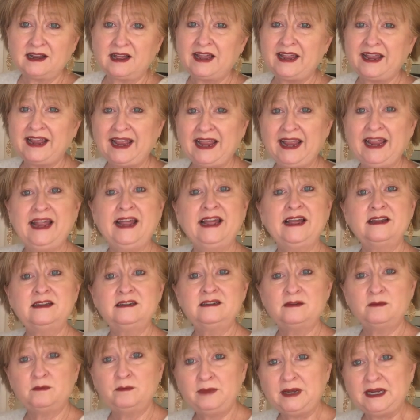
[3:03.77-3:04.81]
I
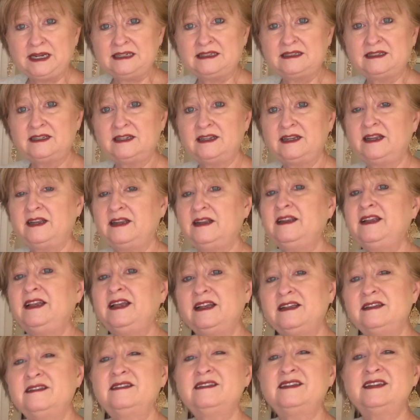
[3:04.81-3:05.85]
hand basted it.
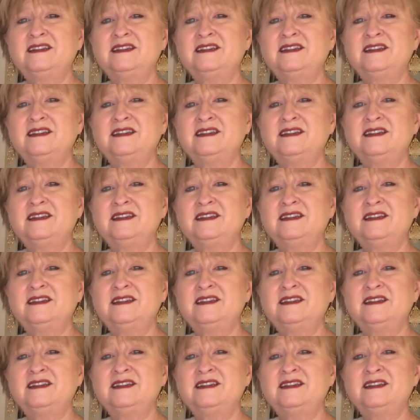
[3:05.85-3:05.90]
Yes,